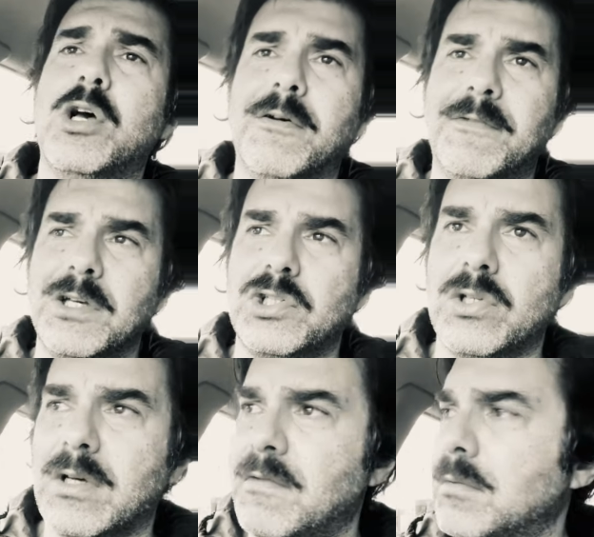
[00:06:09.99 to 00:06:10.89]
her
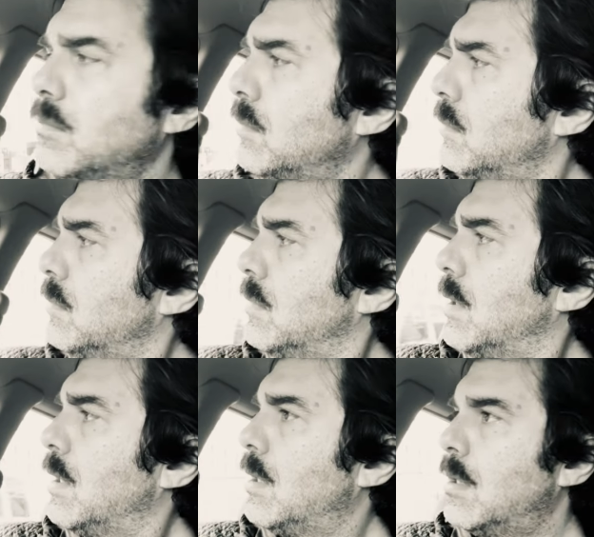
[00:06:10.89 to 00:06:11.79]
version of it.
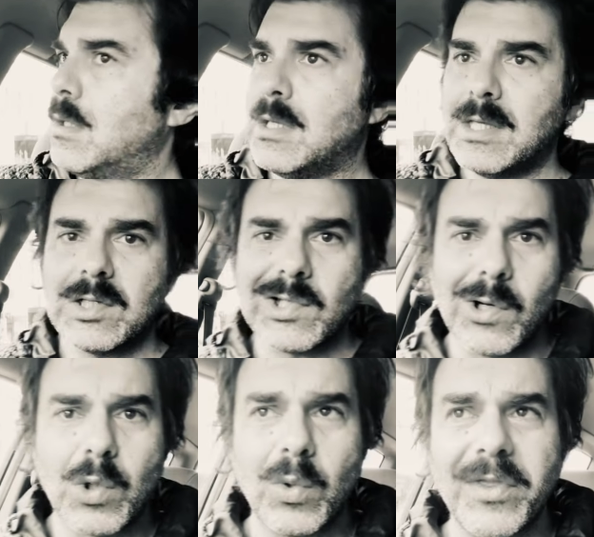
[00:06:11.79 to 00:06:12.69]
The
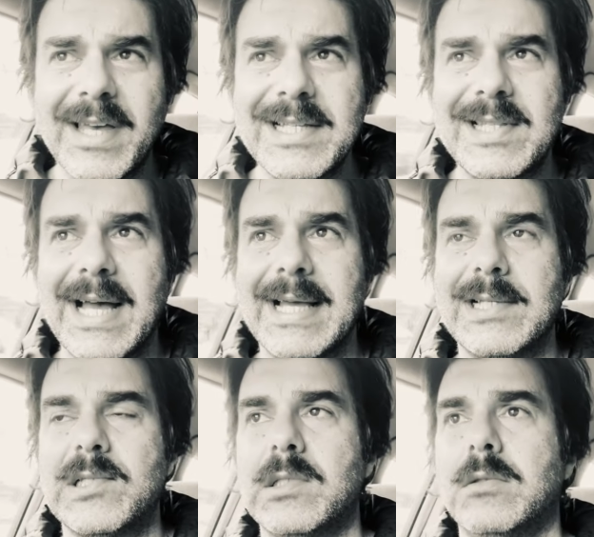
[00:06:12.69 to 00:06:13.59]
song called These
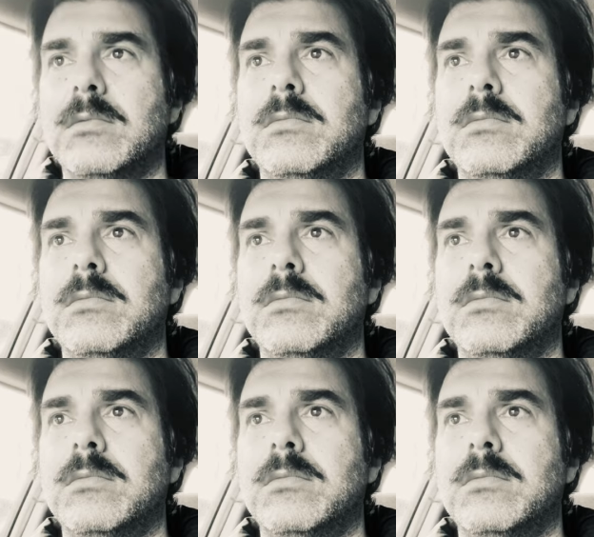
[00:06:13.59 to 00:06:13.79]
Days.